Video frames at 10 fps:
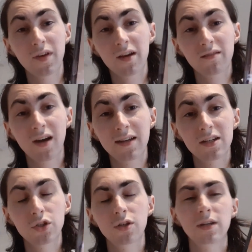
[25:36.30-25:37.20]
second sight
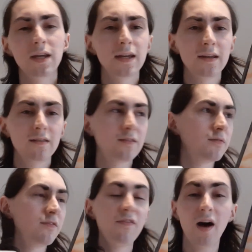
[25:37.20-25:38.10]
edition, it is
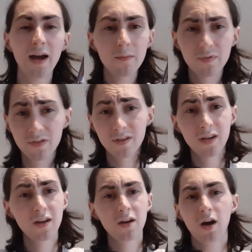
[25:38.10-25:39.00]
vibes.
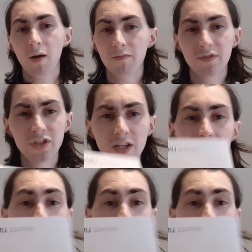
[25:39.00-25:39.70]
So check it